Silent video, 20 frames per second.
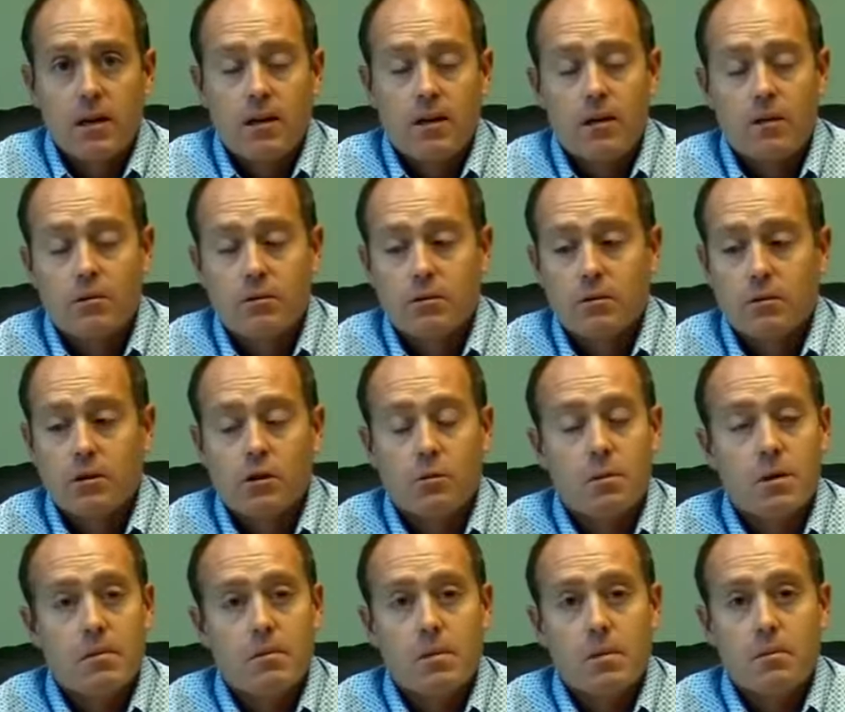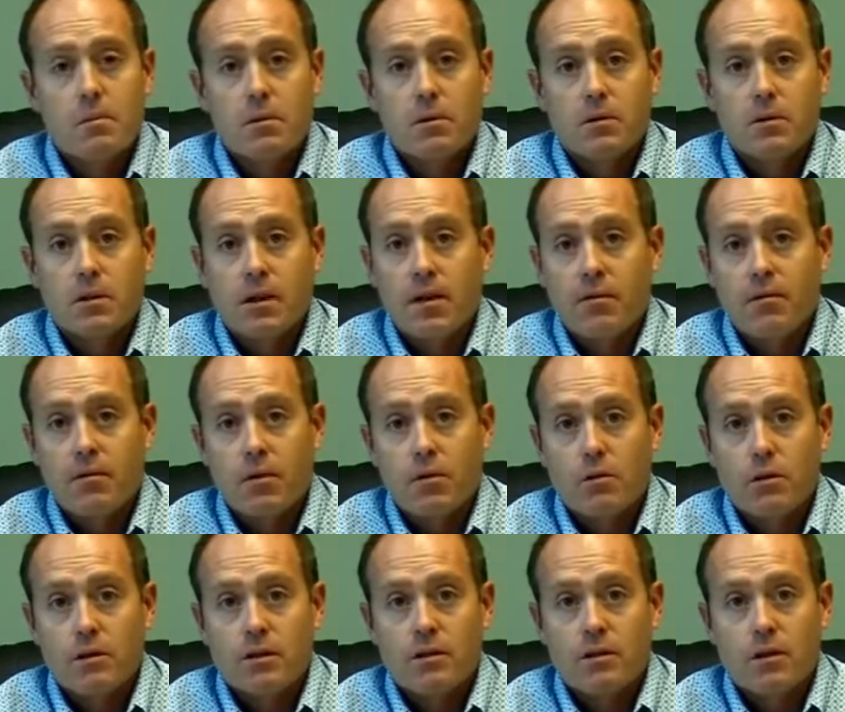You know, so many people get
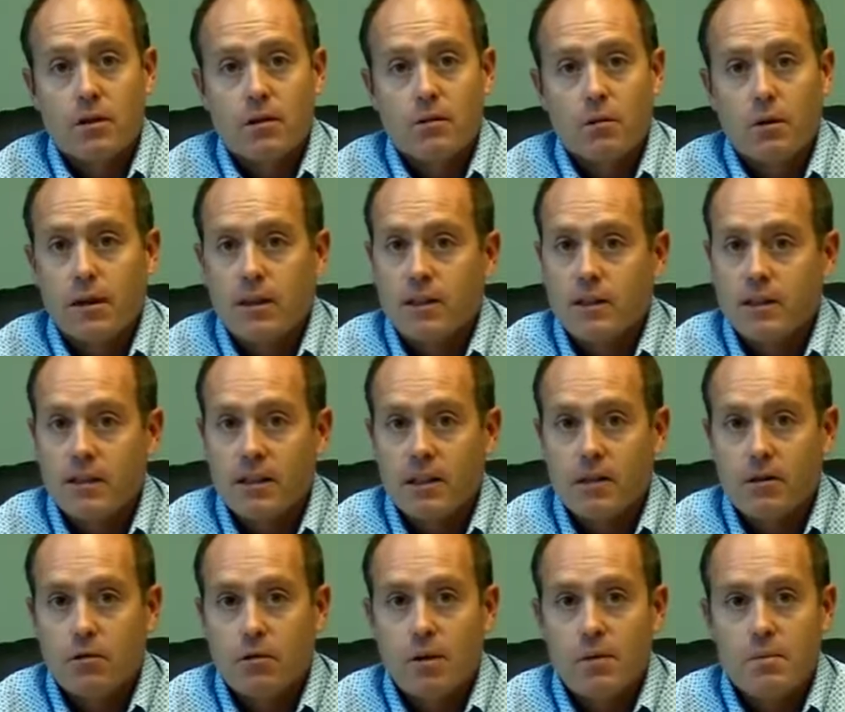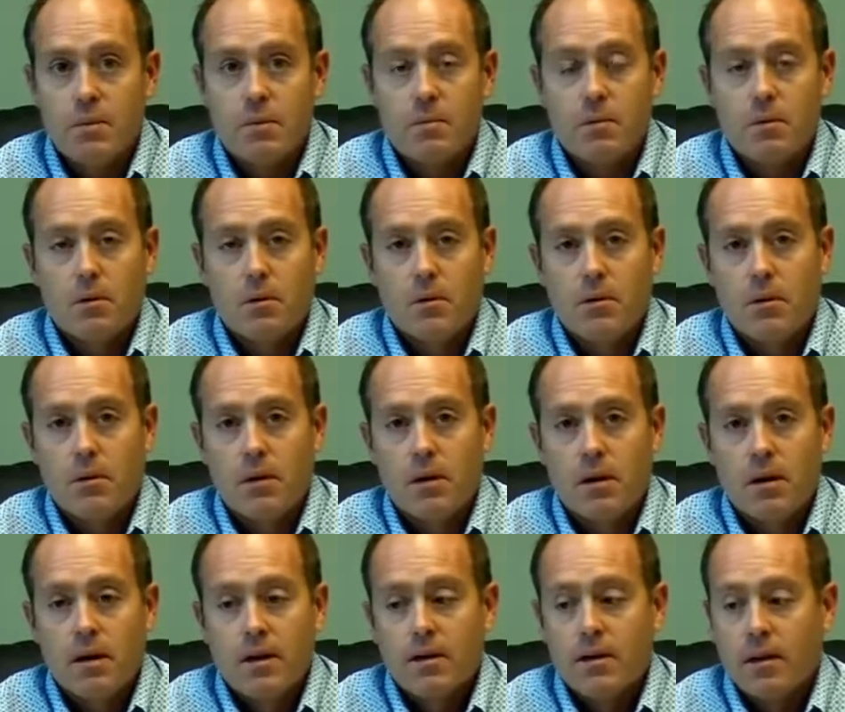focused on, well, I just need 3 people or
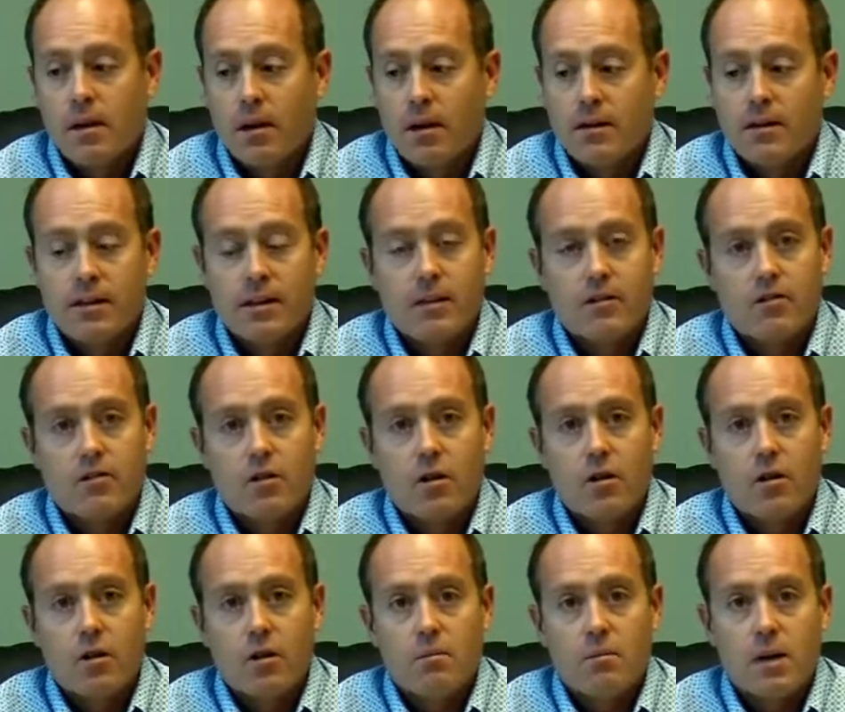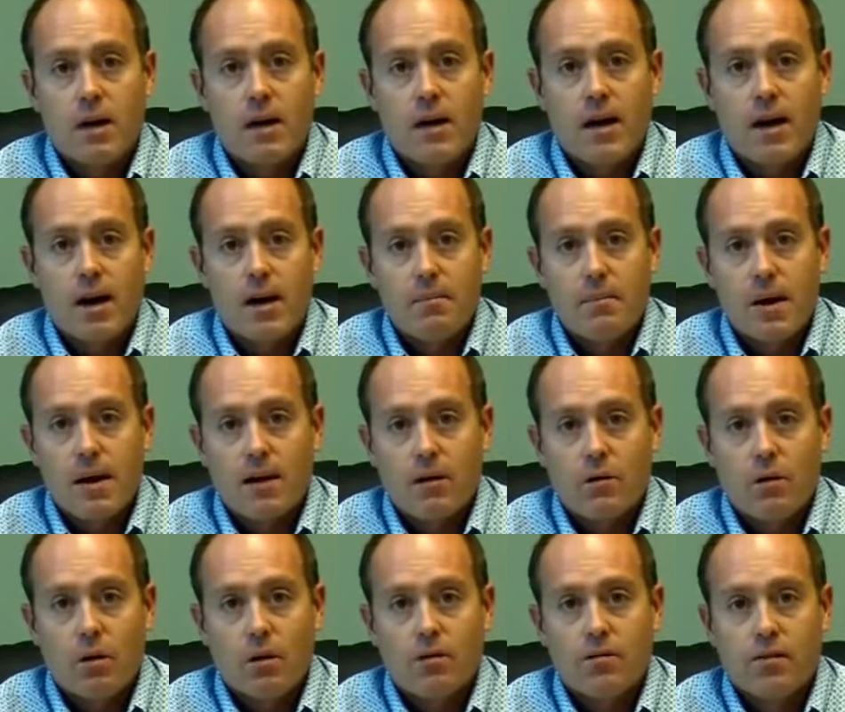to get started on my
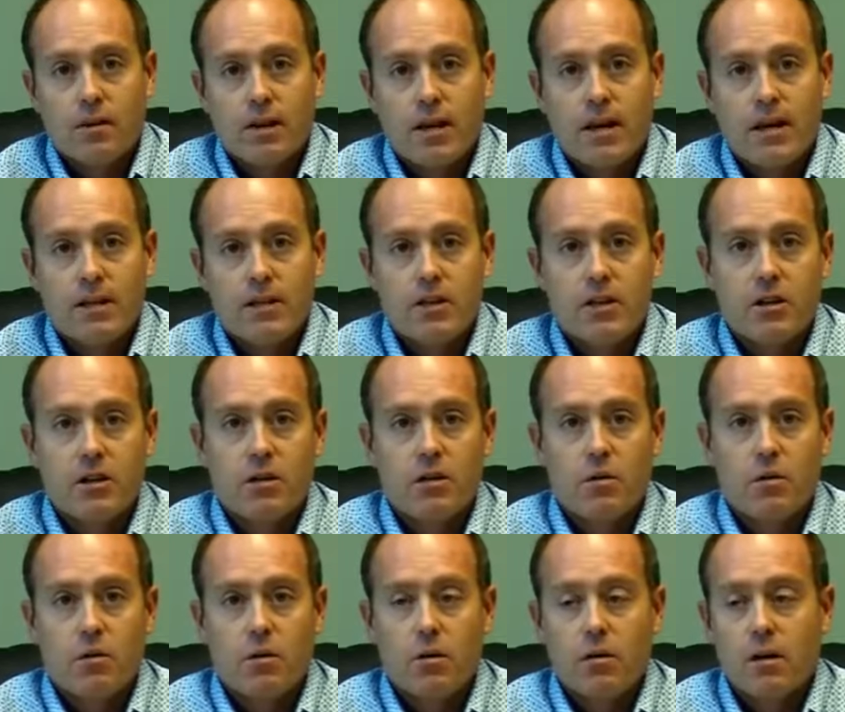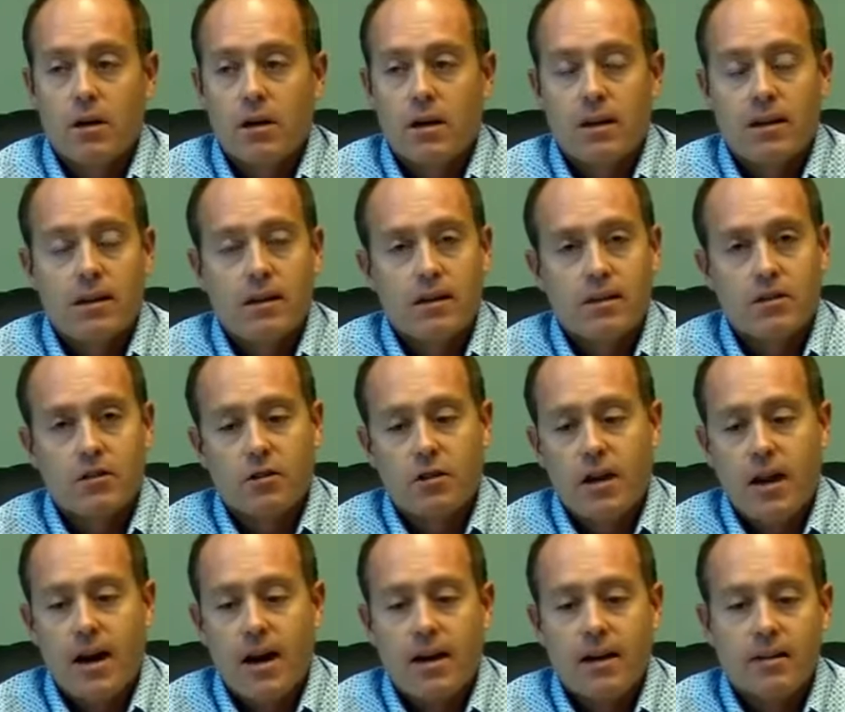iPad qualification or this or
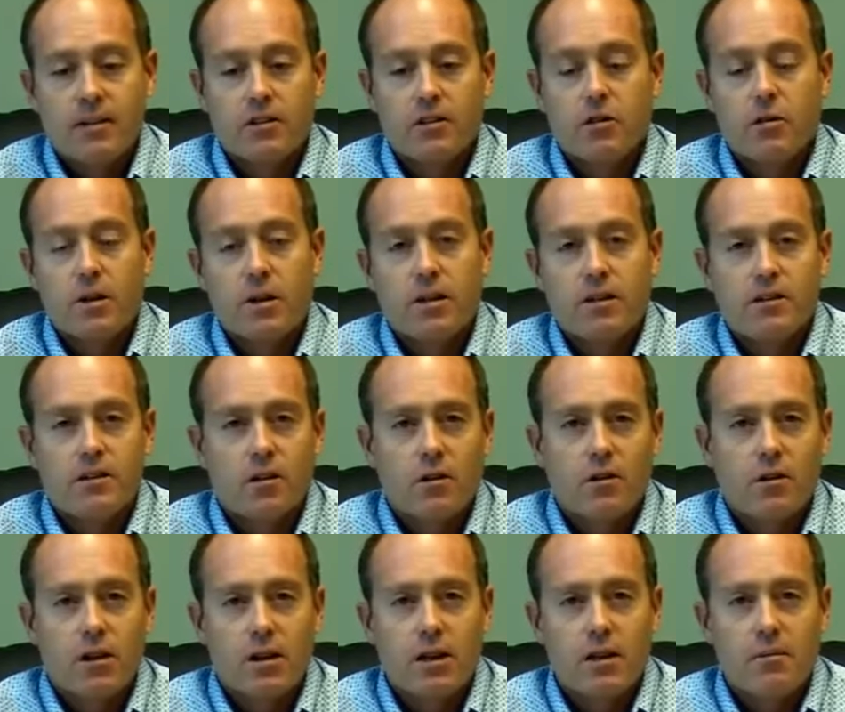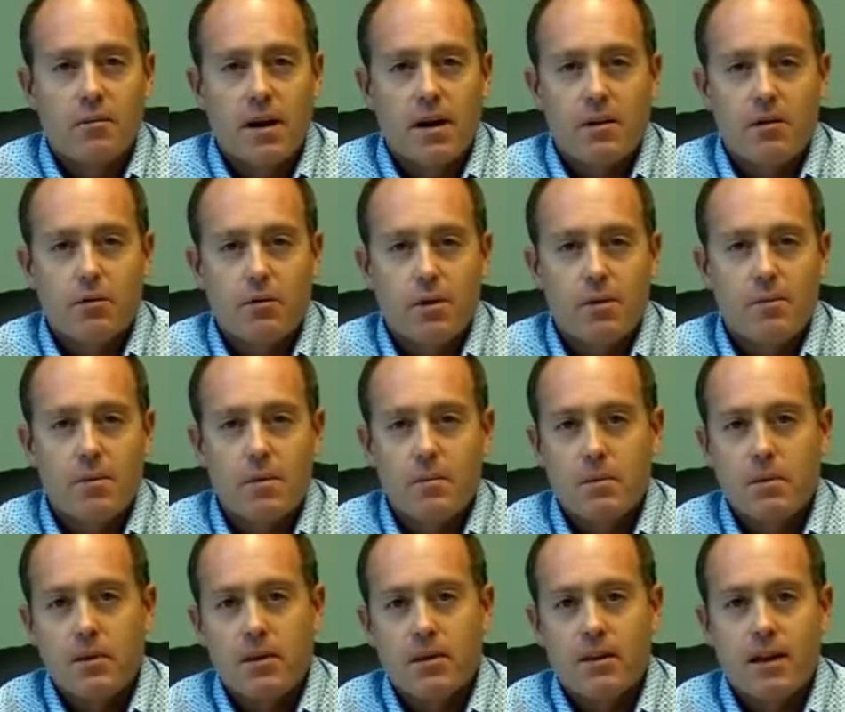that, and so they start thinking about 3
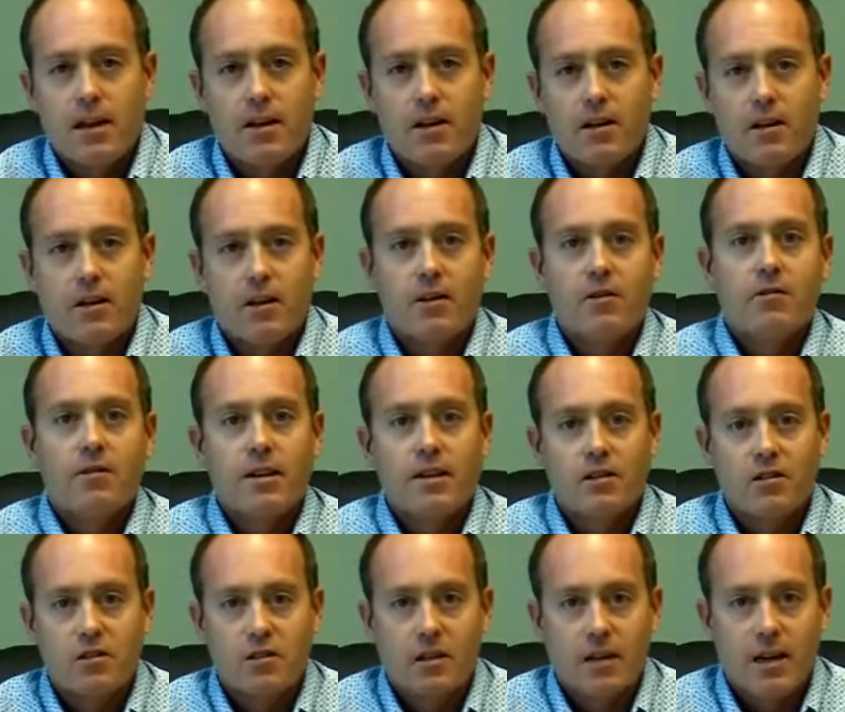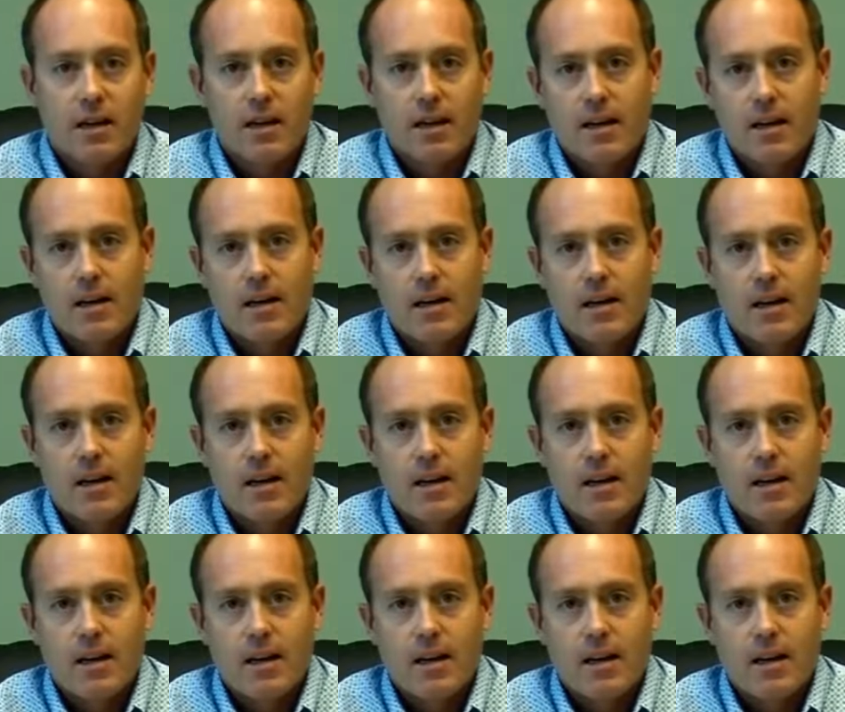people that they could convince to get in.